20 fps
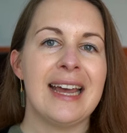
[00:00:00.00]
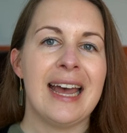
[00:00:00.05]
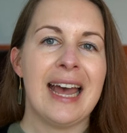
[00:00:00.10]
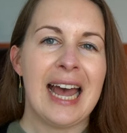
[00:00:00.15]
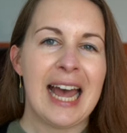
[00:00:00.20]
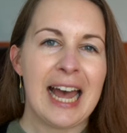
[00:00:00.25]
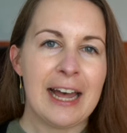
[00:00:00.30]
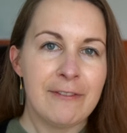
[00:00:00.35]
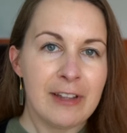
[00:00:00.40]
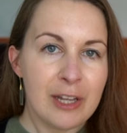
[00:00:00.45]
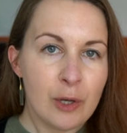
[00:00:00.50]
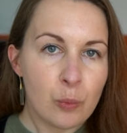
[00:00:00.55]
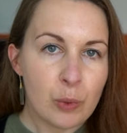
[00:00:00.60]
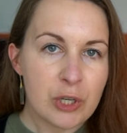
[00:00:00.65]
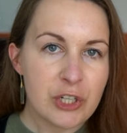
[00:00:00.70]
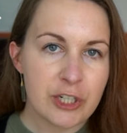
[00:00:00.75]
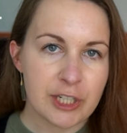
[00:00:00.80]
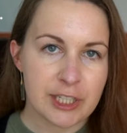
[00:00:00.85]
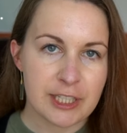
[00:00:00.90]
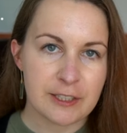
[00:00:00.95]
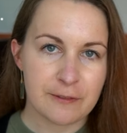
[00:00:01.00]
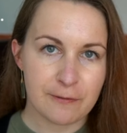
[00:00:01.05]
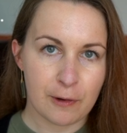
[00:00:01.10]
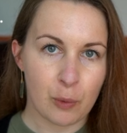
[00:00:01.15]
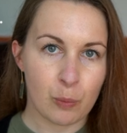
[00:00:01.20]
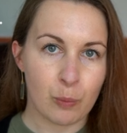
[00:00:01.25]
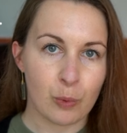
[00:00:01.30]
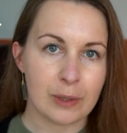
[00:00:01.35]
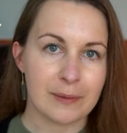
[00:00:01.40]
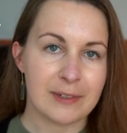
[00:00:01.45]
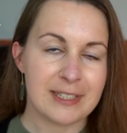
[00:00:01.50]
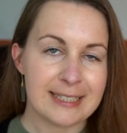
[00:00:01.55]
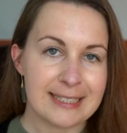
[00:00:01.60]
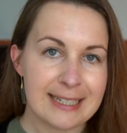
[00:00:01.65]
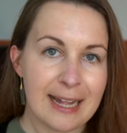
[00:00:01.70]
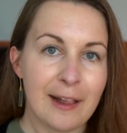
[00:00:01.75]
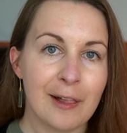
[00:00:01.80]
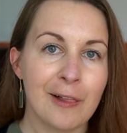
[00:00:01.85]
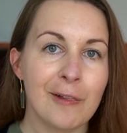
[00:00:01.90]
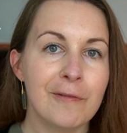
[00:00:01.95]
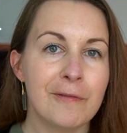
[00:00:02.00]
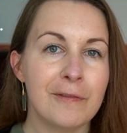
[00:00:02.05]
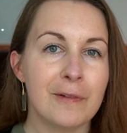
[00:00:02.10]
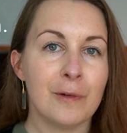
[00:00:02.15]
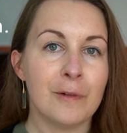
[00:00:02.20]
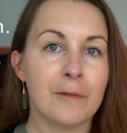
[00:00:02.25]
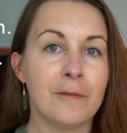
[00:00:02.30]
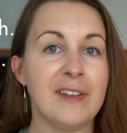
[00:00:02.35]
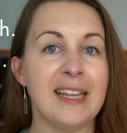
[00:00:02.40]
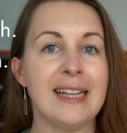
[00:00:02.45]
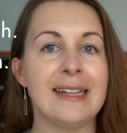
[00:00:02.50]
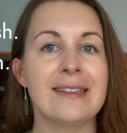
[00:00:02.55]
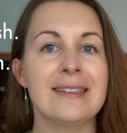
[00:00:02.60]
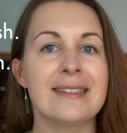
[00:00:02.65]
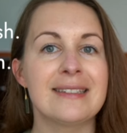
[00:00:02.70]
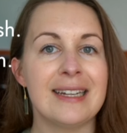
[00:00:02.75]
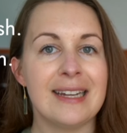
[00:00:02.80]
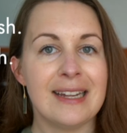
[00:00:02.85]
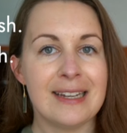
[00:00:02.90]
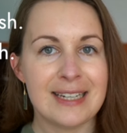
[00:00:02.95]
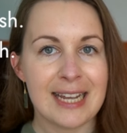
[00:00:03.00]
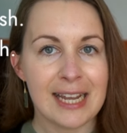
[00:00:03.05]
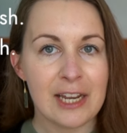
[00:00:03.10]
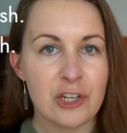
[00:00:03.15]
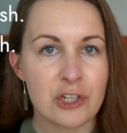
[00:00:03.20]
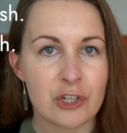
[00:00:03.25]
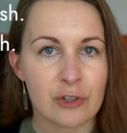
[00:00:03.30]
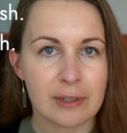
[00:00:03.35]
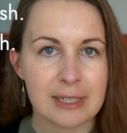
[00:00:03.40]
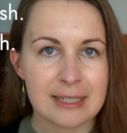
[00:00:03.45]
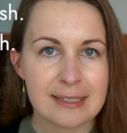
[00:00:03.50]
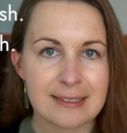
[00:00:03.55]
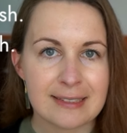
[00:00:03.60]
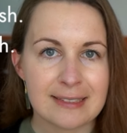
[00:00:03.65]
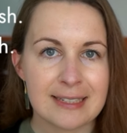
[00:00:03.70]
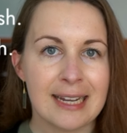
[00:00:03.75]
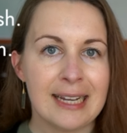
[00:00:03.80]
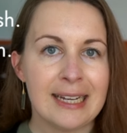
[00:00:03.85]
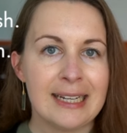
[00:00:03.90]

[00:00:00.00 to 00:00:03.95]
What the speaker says: having wishes for oneself feels dangerous.